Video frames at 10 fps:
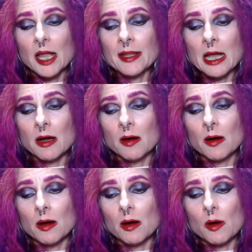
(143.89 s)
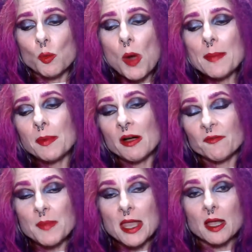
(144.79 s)
Now, wipe off
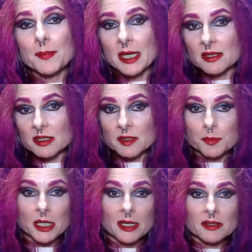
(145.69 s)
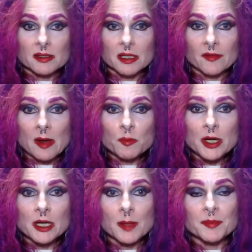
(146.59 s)
makeup has its place if I'm
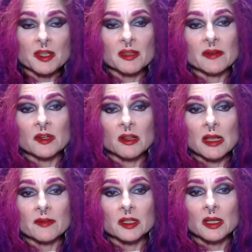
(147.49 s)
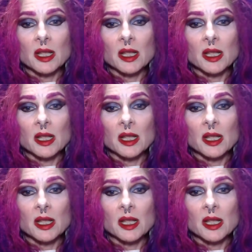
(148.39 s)
running up to 7-Eleven,